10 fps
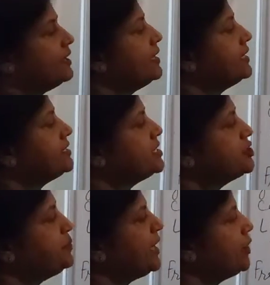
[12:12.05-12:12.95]
Let
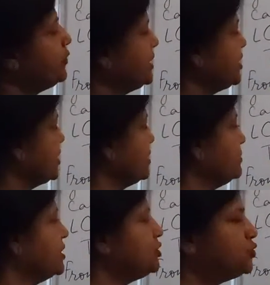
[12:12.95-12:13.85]
it be equation
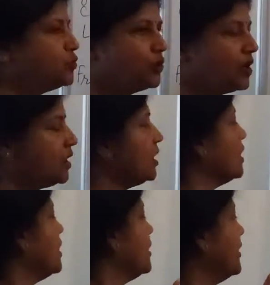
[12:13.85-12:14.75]
number 2.
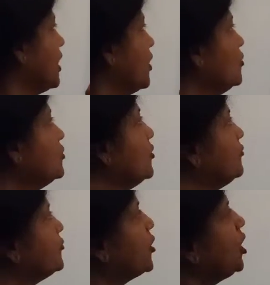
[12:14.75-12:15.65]
Now,
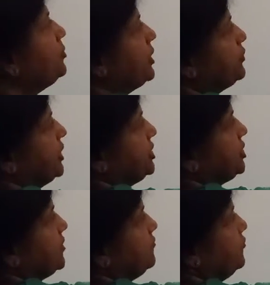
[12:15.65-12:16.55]
from
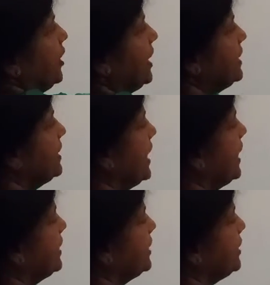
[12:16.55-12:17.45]
equation 1
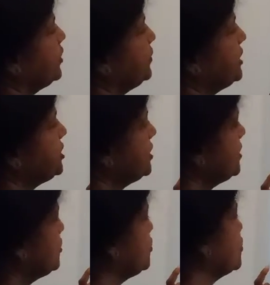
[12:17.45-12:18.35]
and
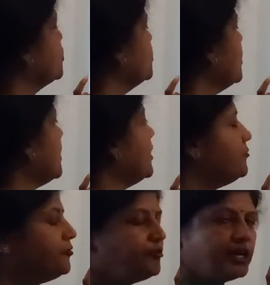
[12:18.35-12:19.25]
equation 2,
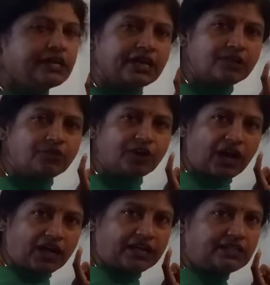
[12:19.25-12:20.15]
we can
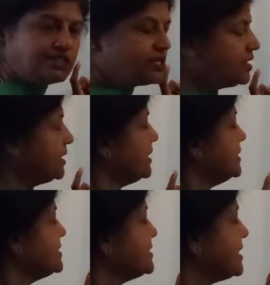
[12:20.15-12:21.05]
write
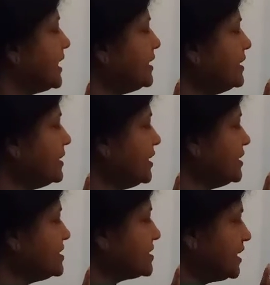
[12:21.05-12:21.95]
Z
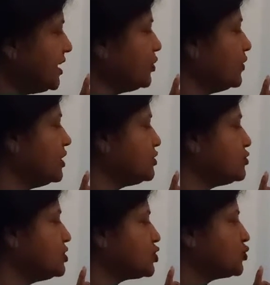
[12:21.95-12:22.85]
is equal
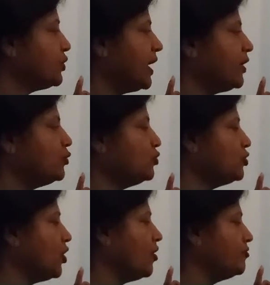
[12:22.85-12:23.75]
to square root
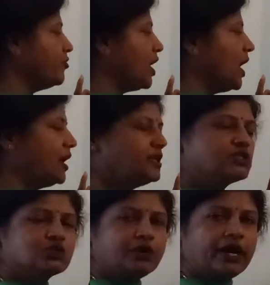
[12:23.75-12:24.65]
of R
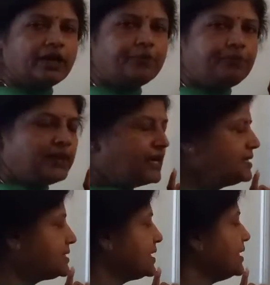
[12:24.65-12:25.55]
square
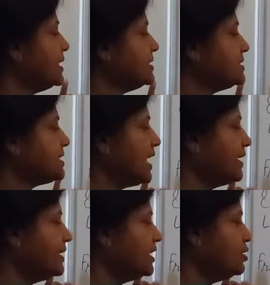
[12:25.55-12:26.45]
plus
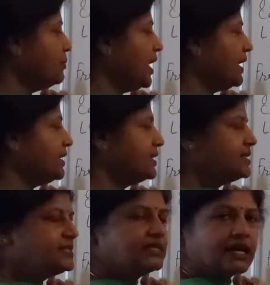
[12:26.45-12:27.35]
xi L
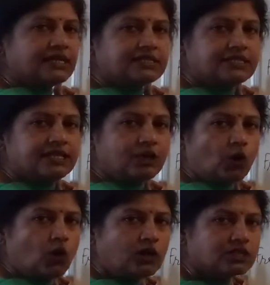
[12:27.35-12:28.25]
minus xi C
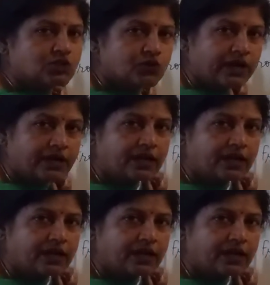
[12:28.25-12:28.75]
whole square.